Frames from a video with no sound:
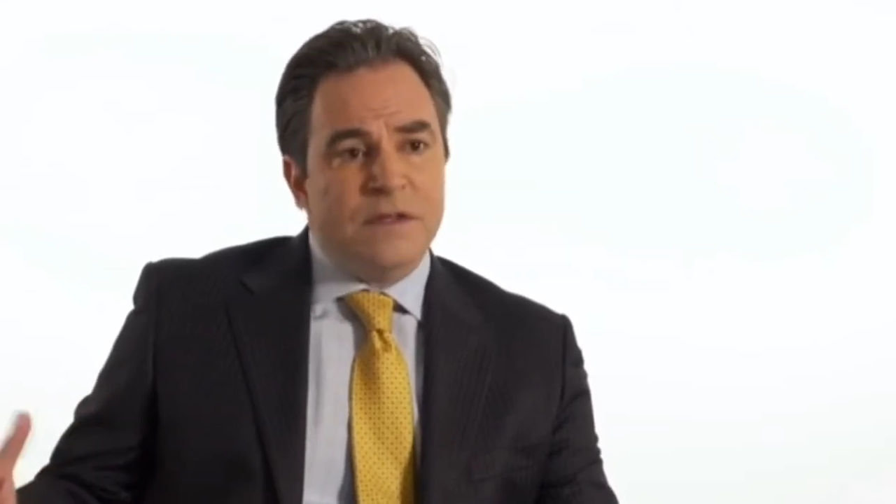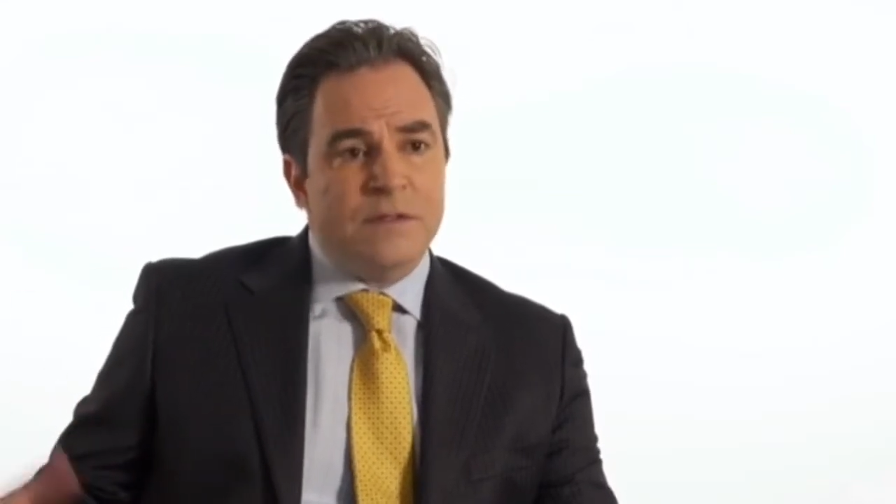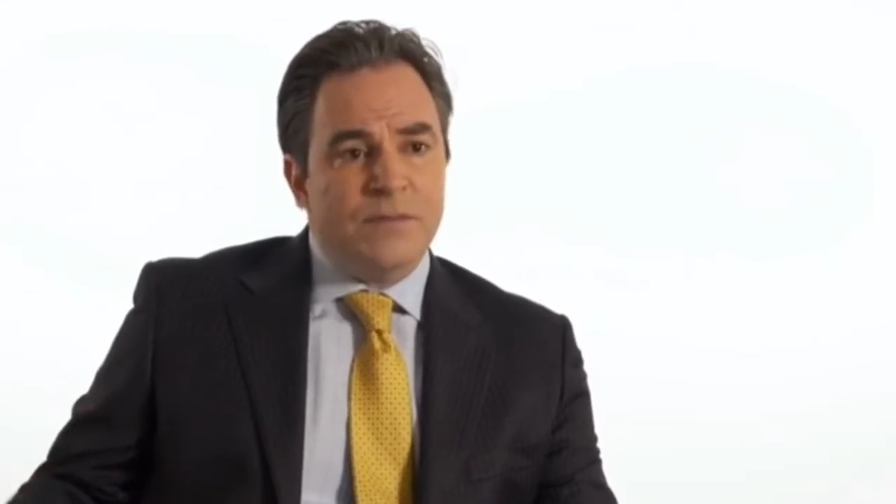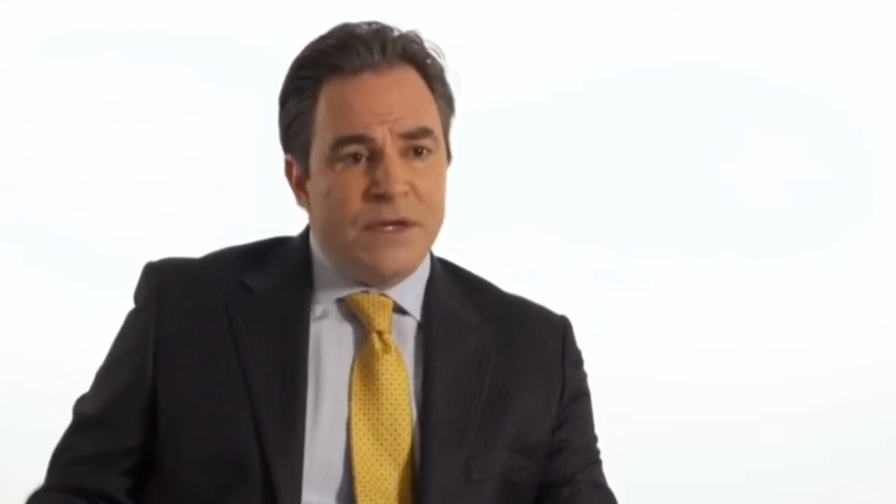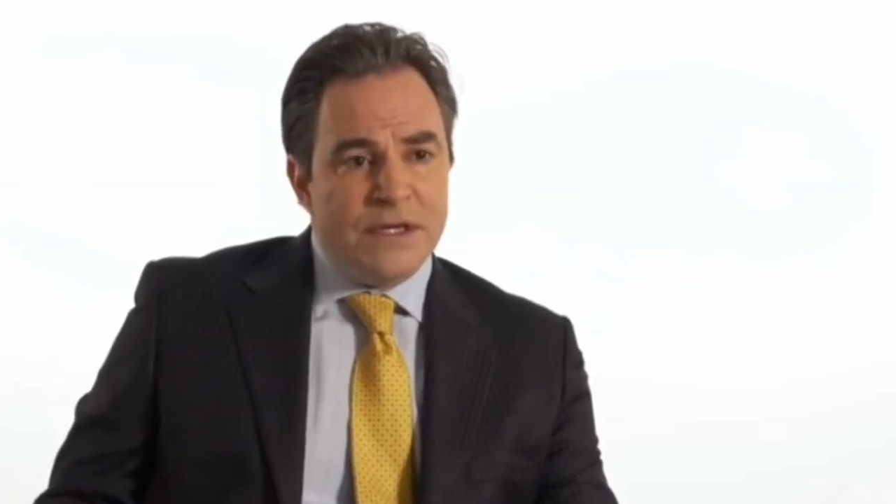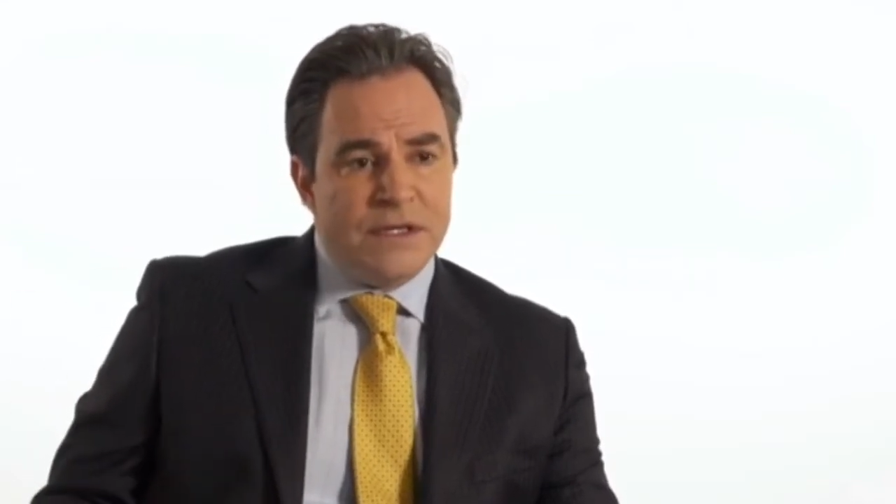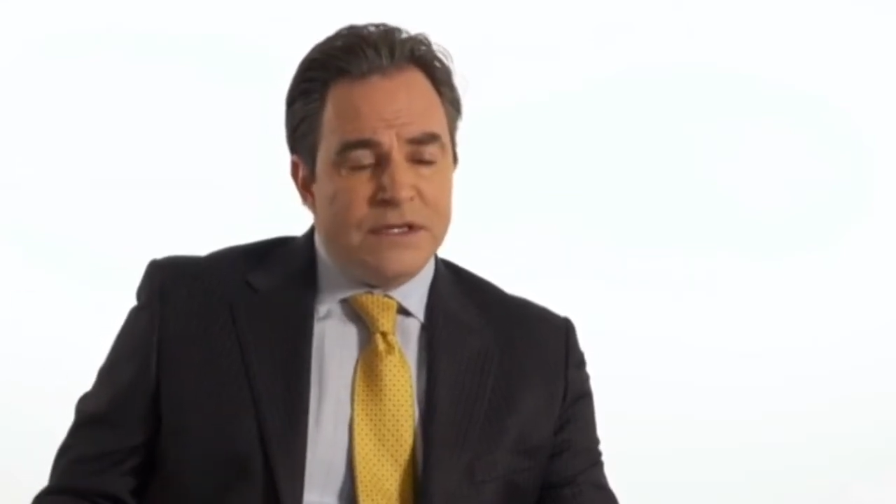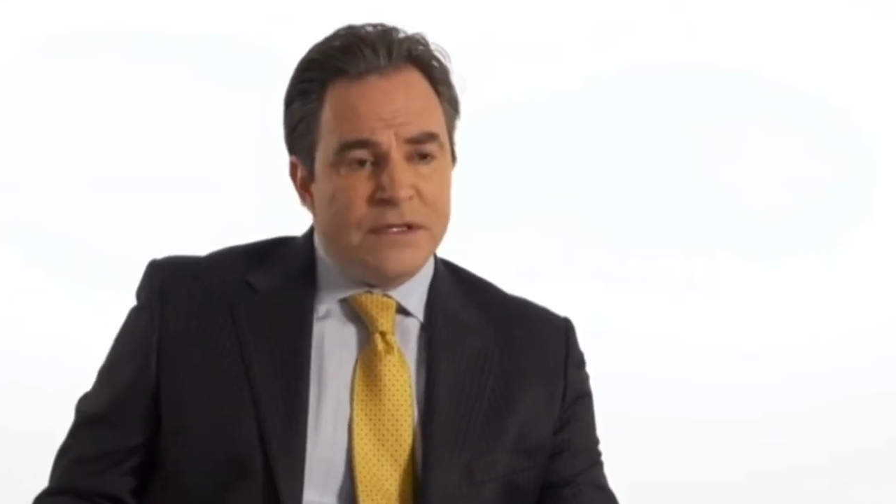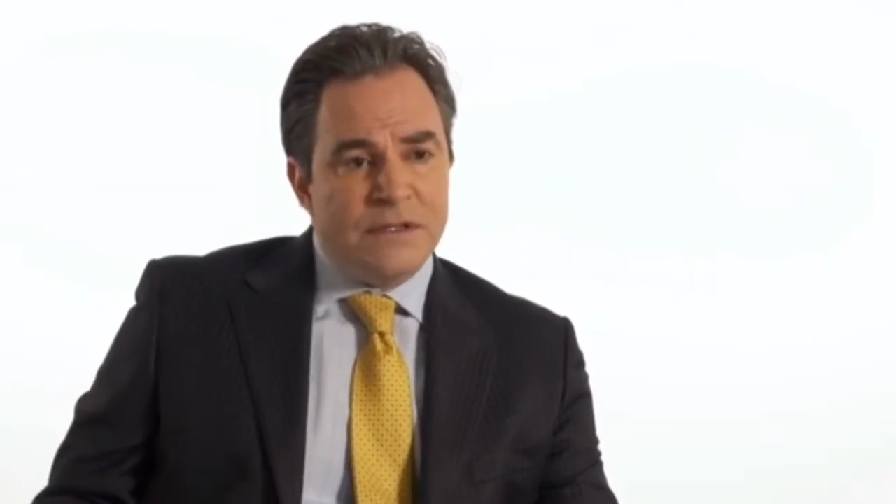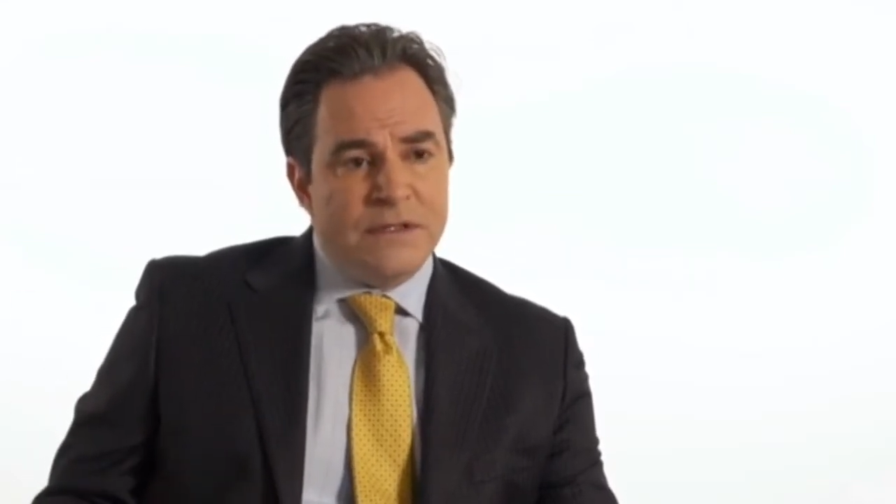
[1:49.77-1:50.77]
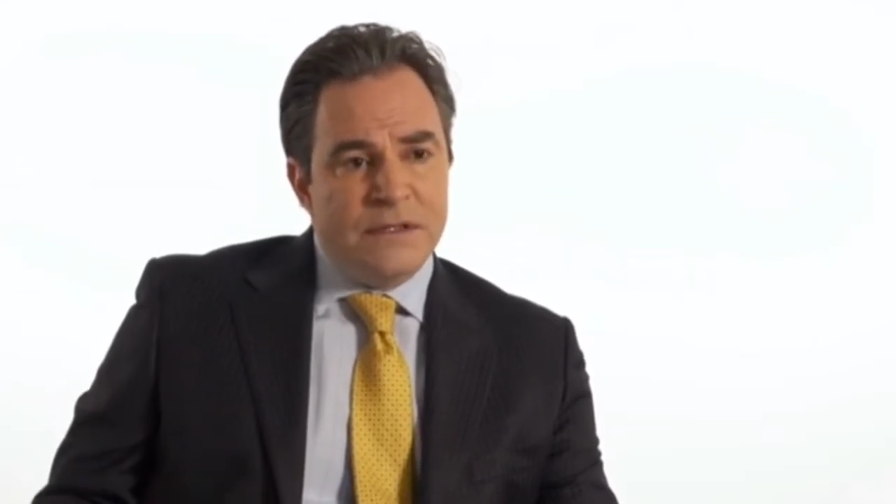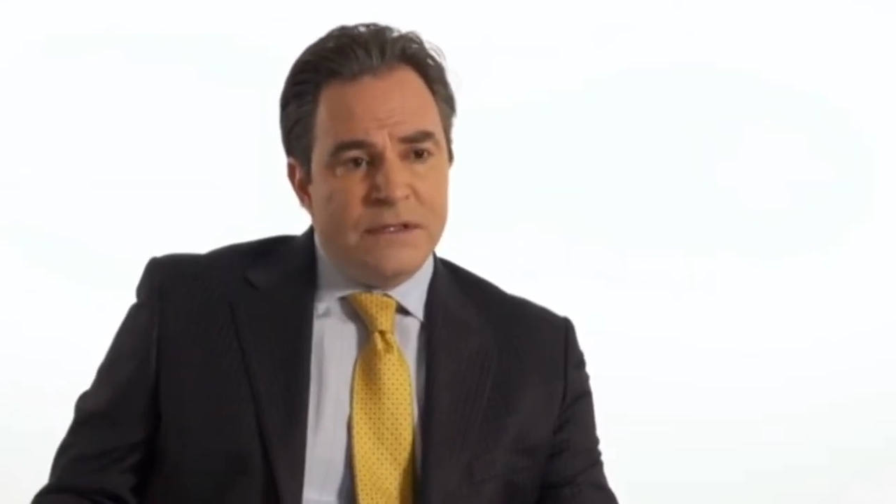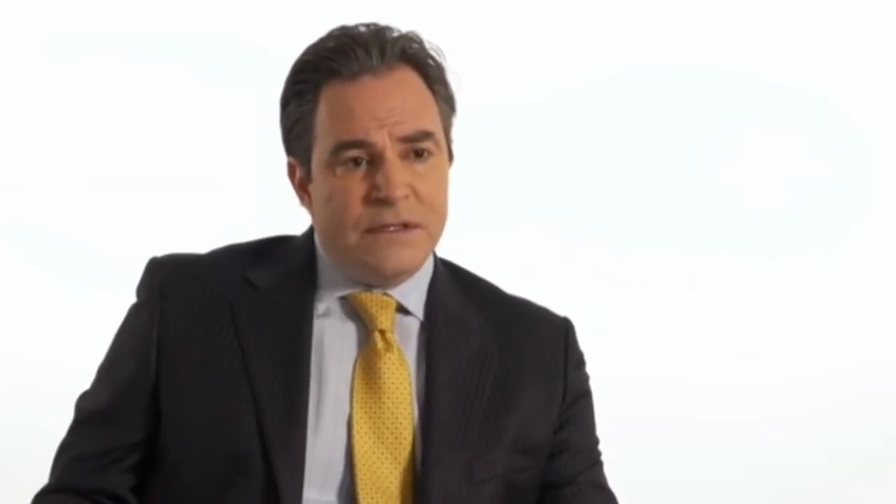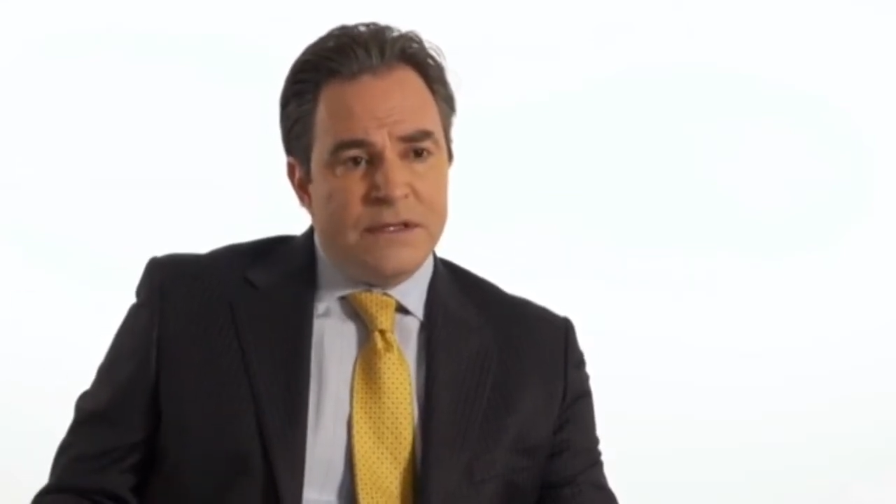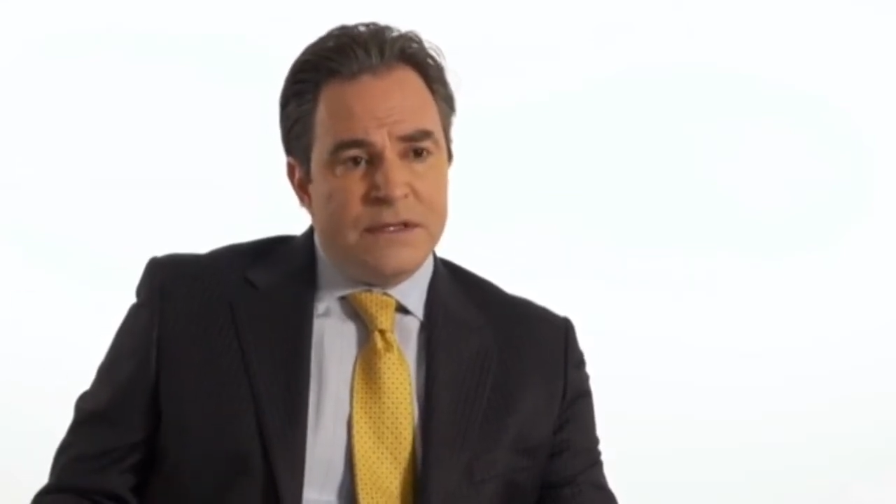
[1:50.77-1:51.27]
celebrating
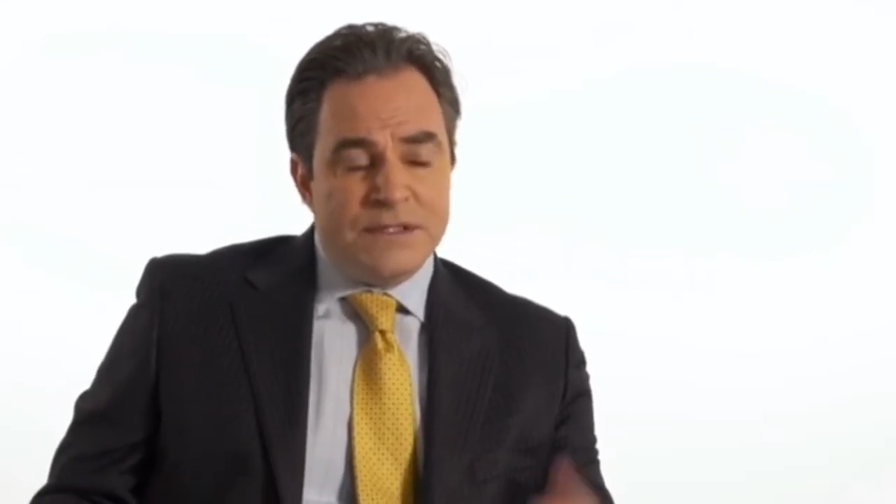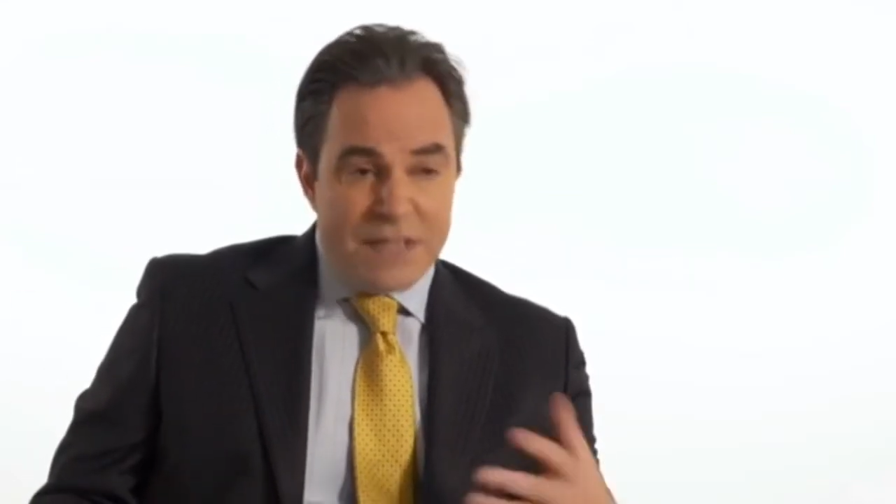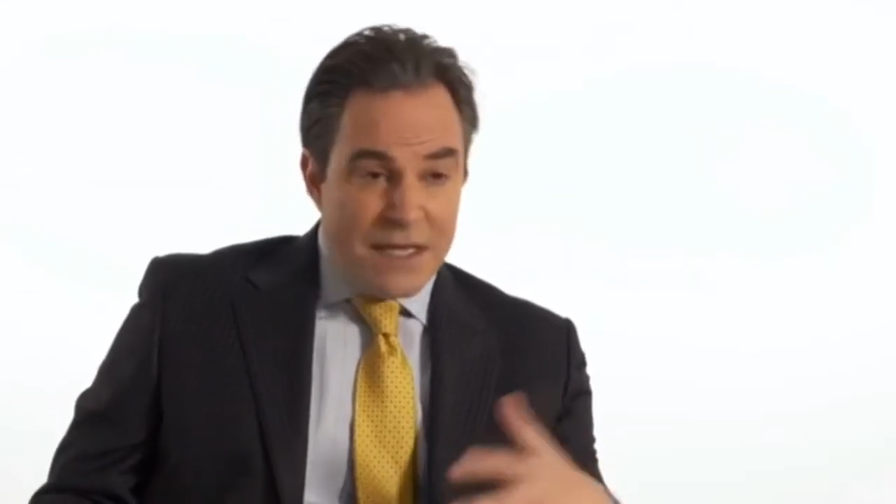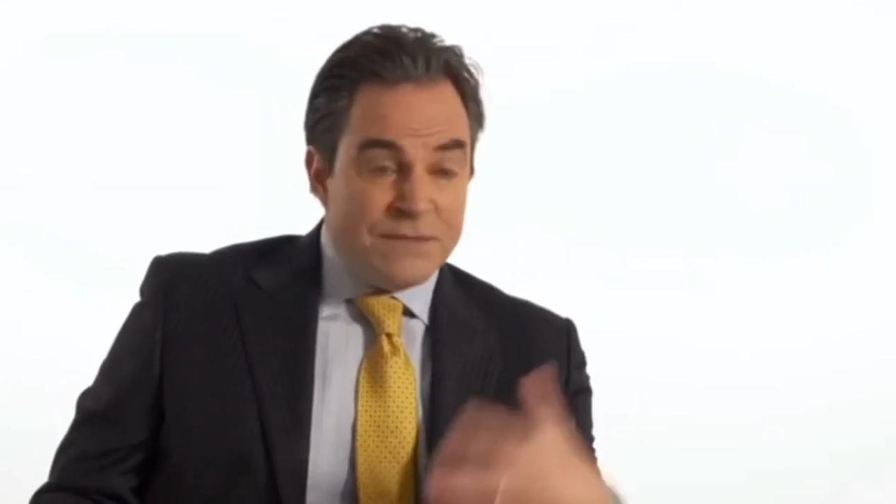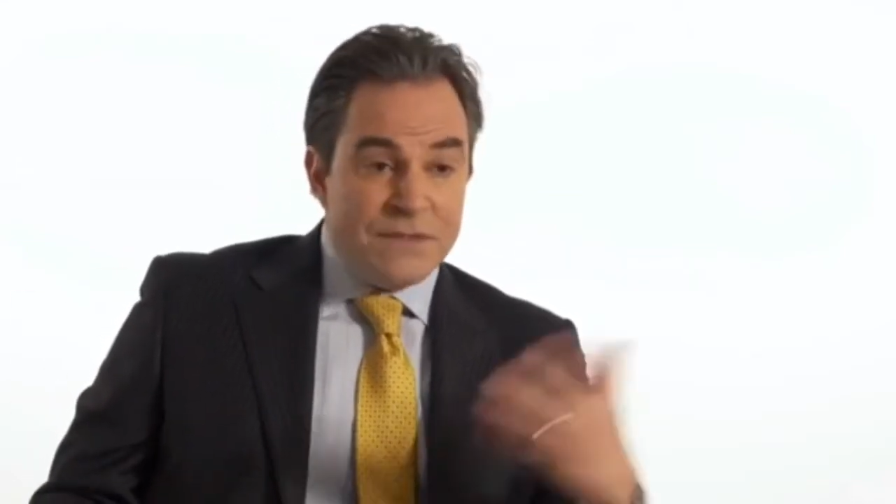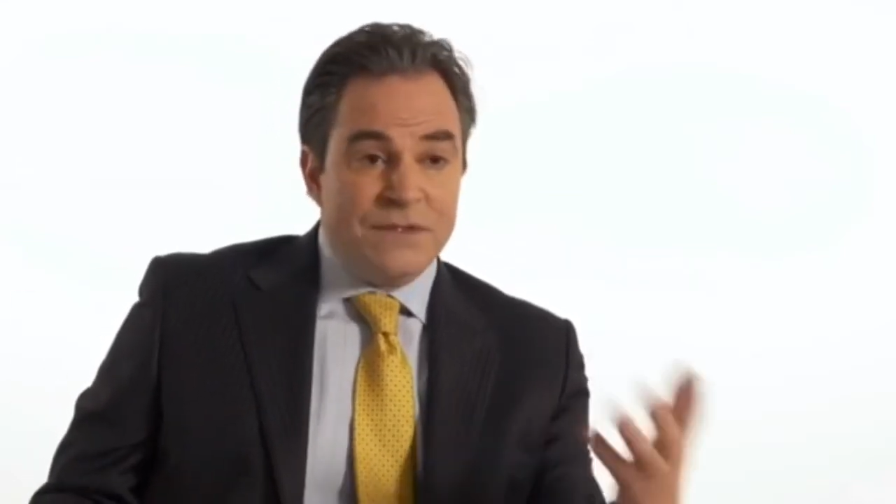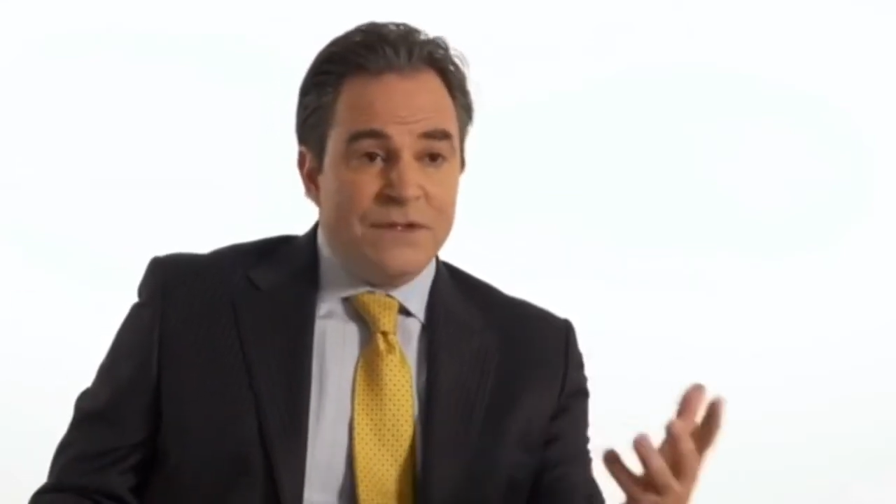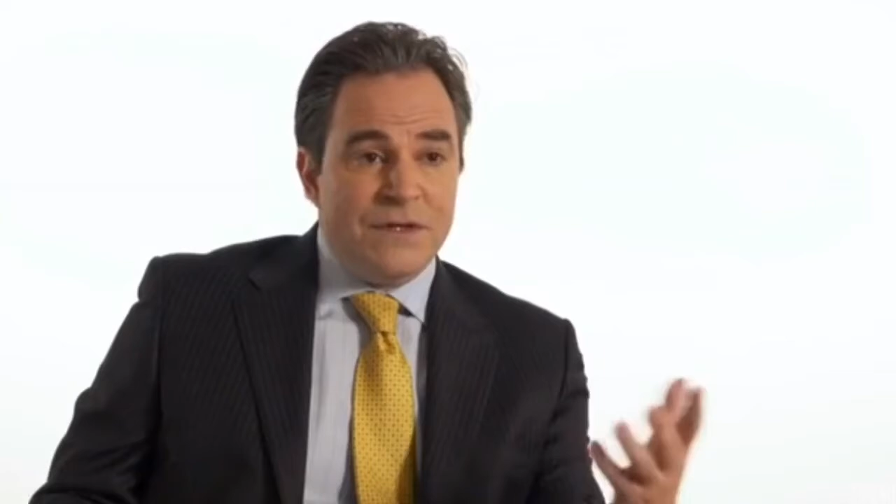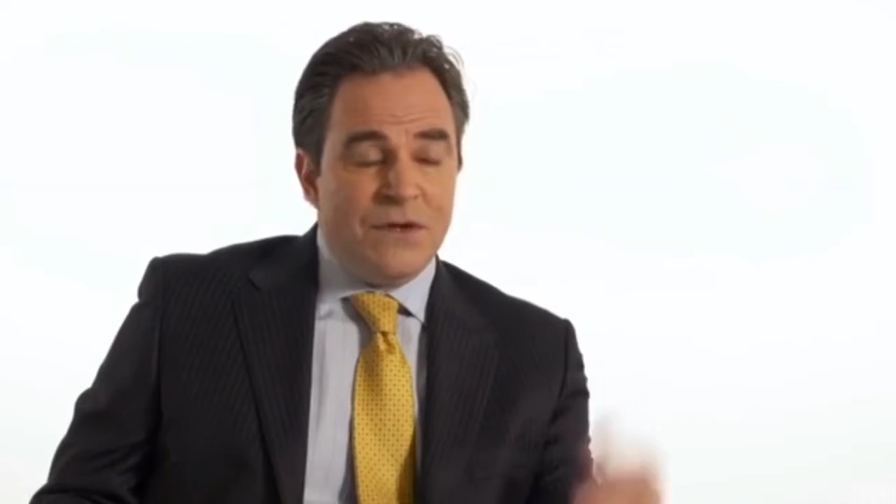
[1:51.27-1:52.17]
Sam's